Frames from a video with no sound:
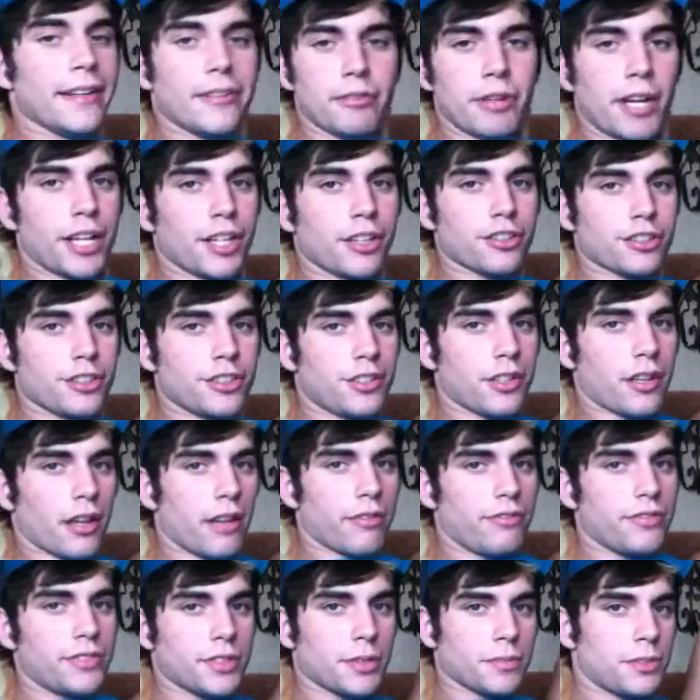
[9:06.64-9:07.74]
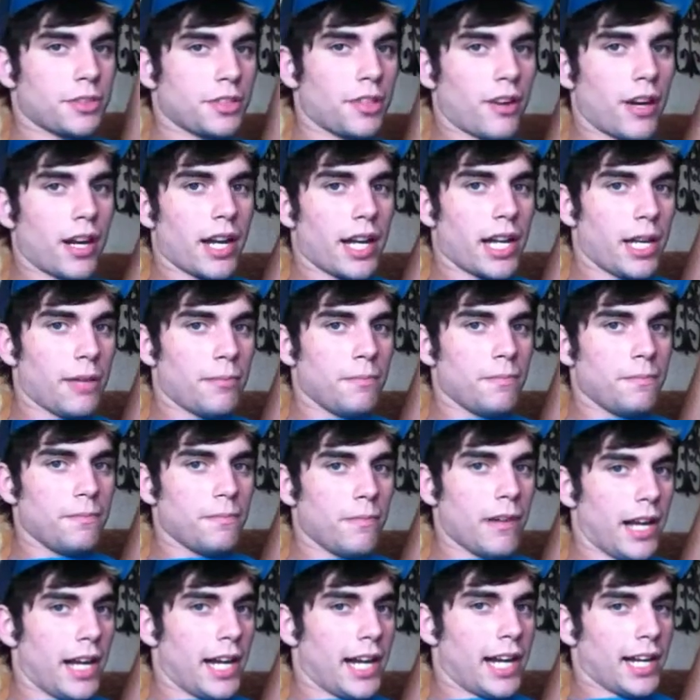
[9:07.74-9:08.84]
regular stuff. Subscribe.
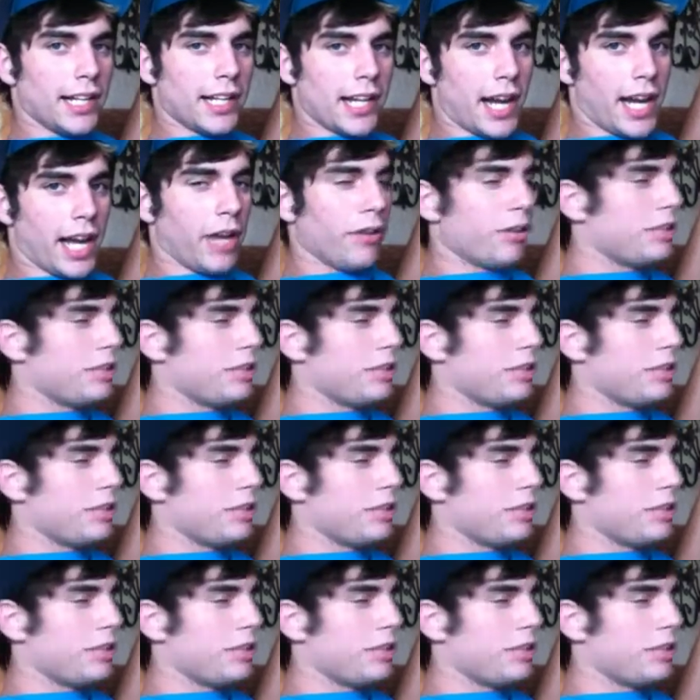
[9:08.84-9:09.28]
I, I